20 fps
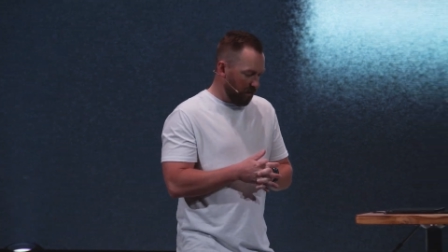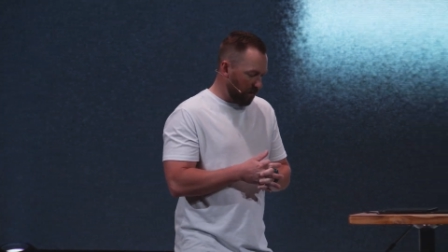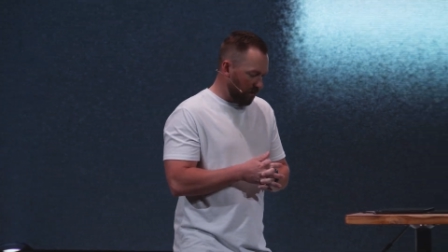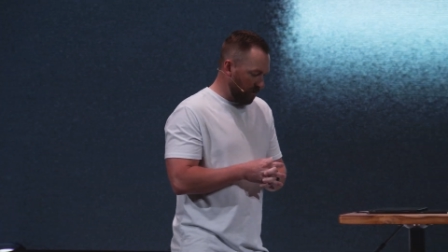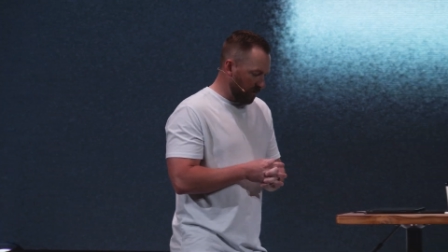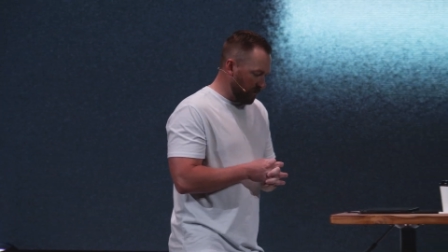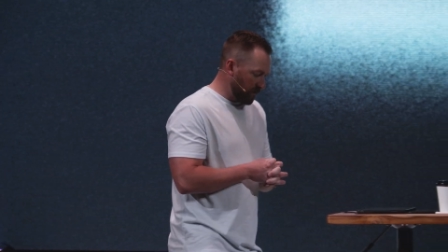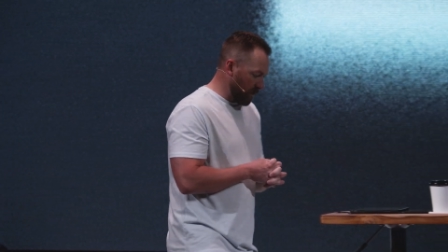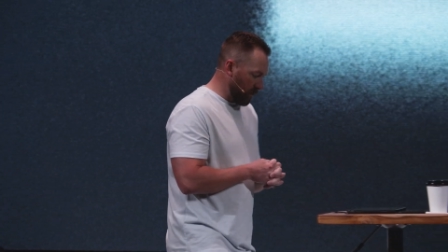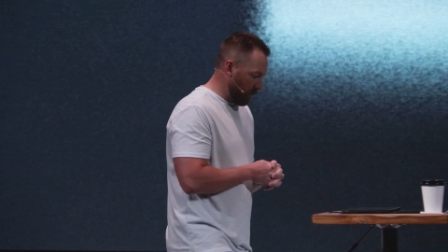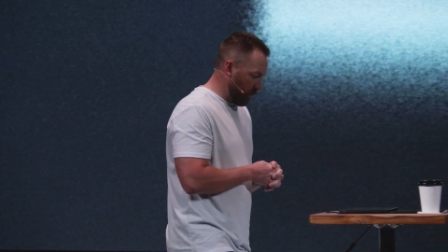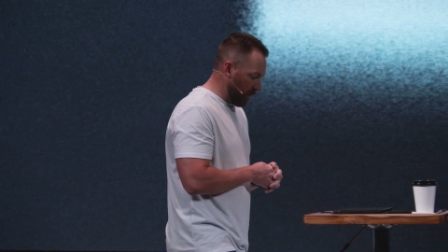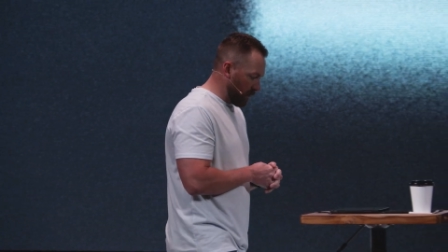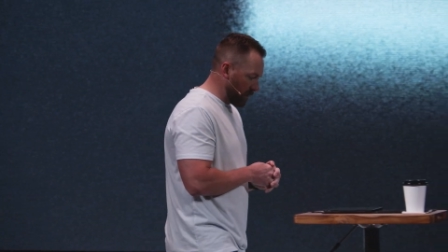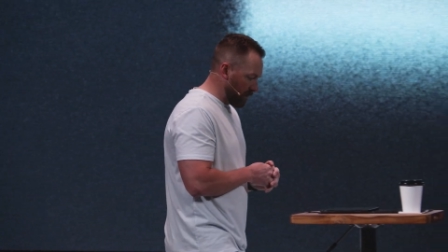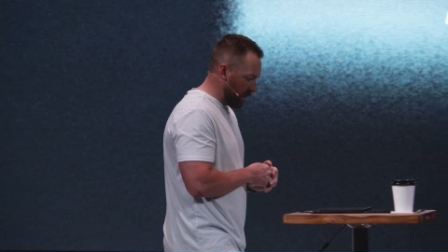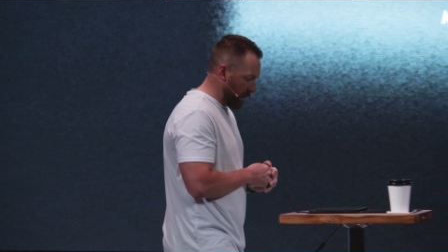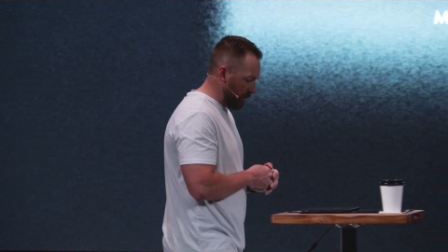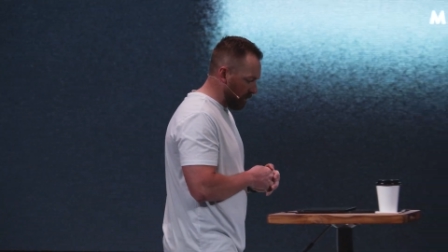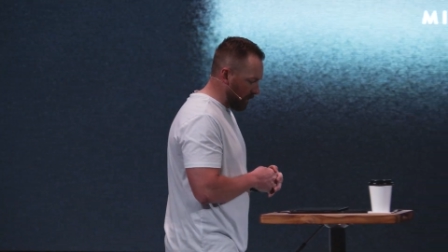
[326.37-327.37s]
there was that one
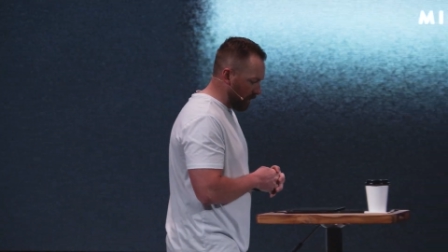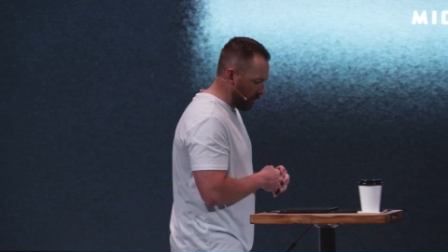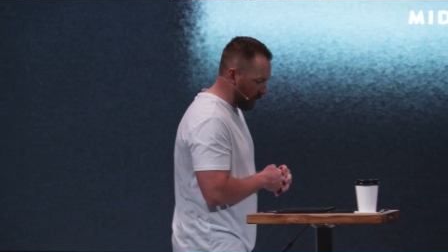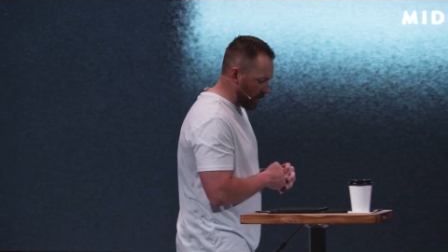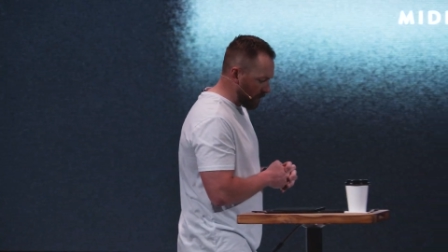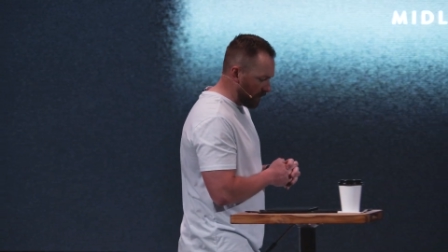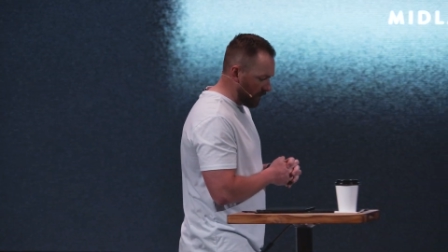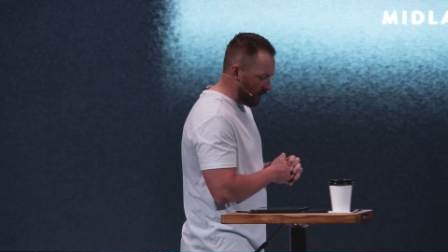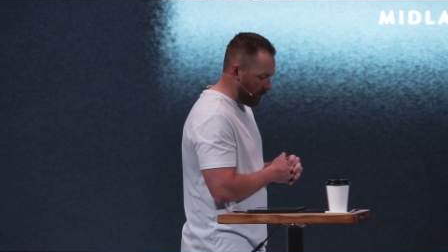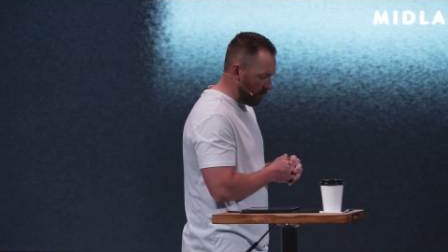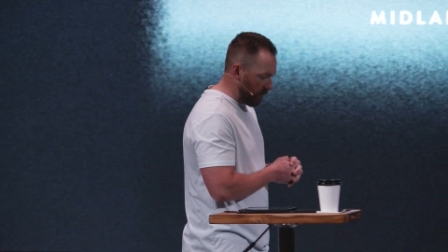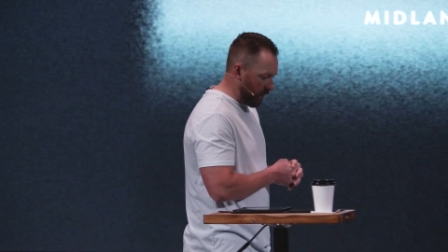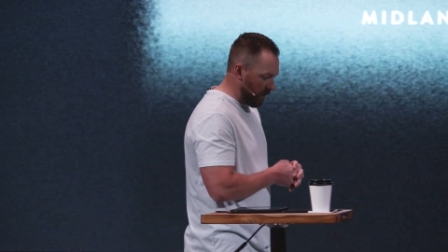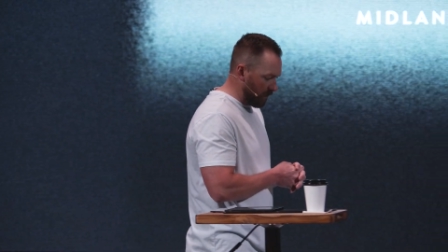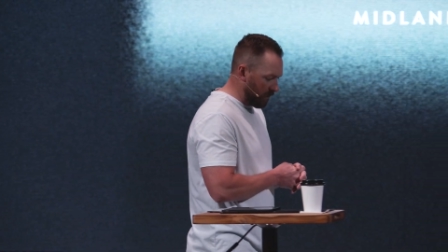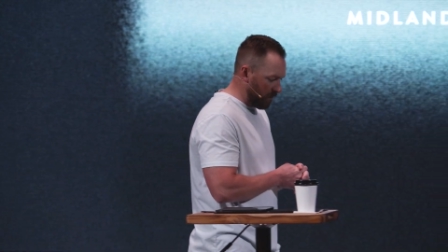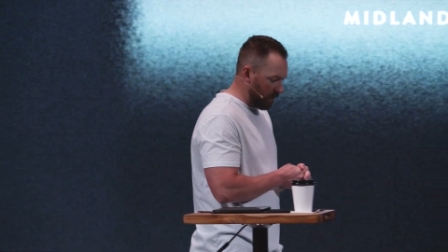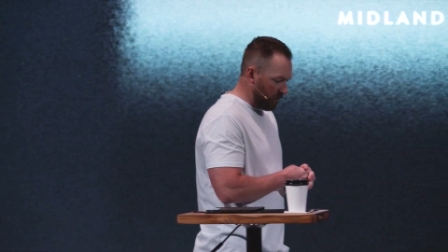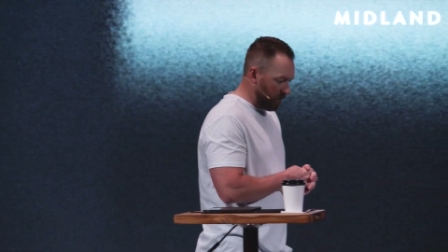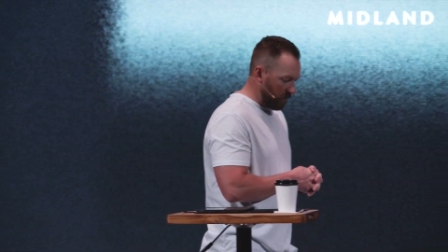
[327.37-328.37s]
time that I went to get a
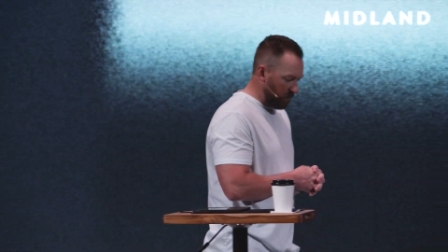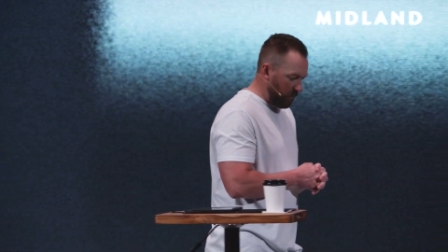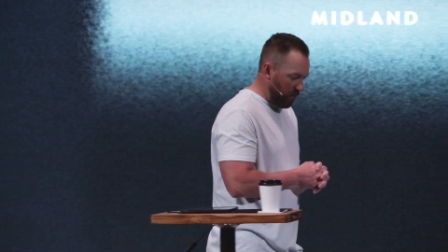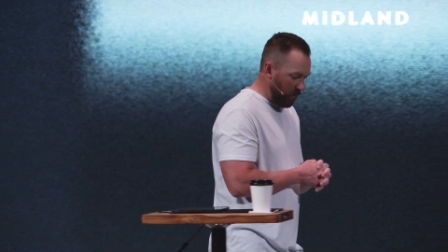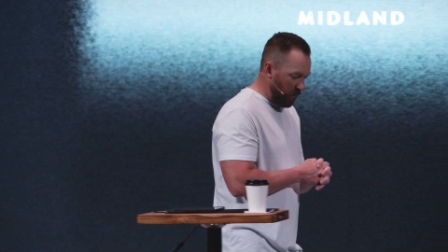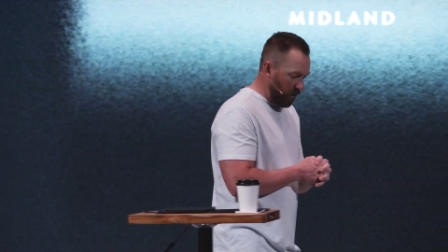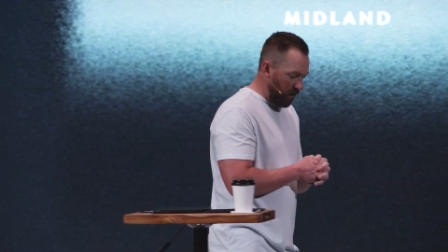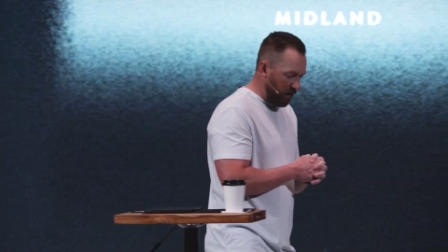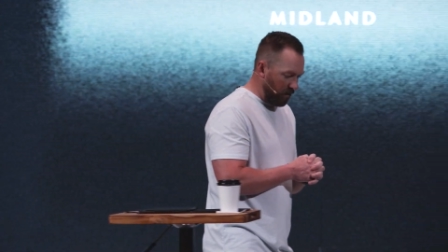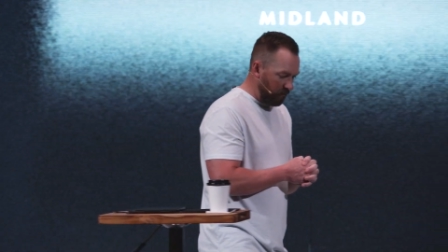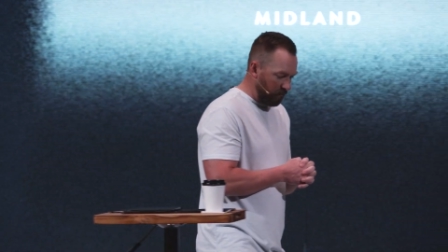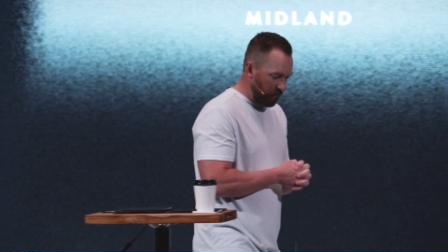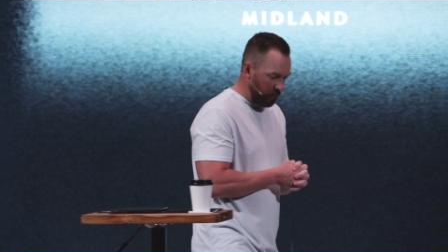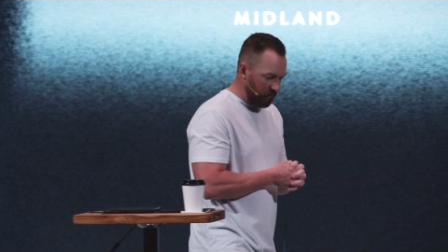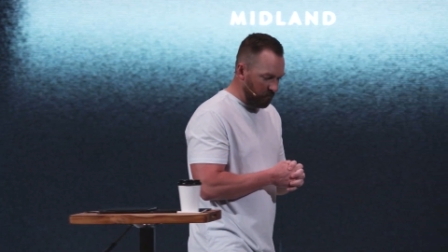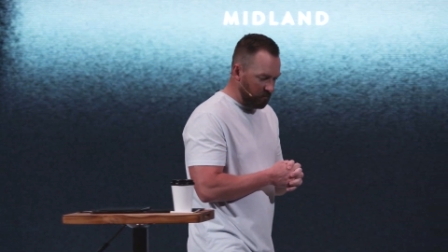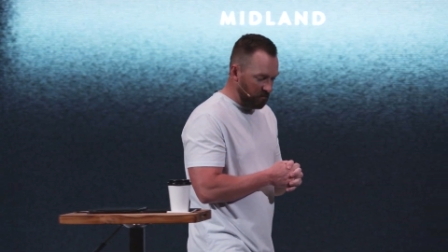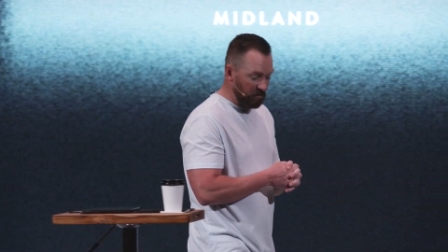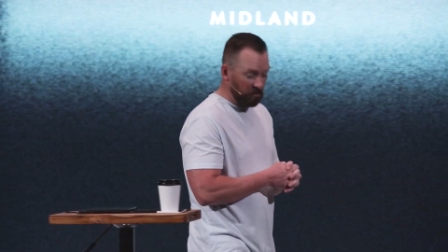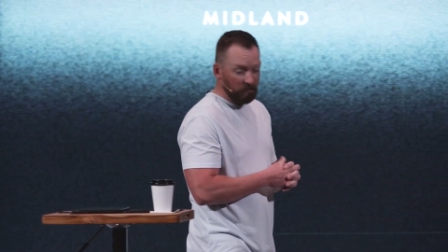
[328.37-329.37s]
pedicure with my wife, and
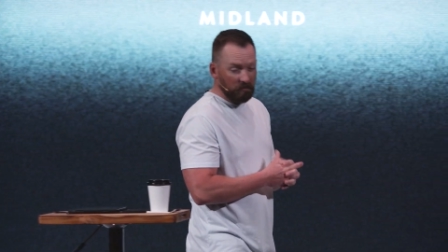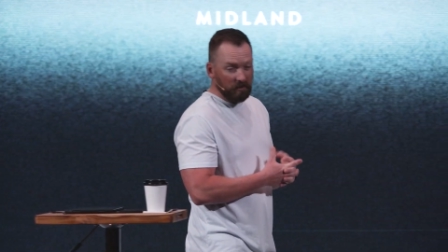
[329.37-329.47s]
for some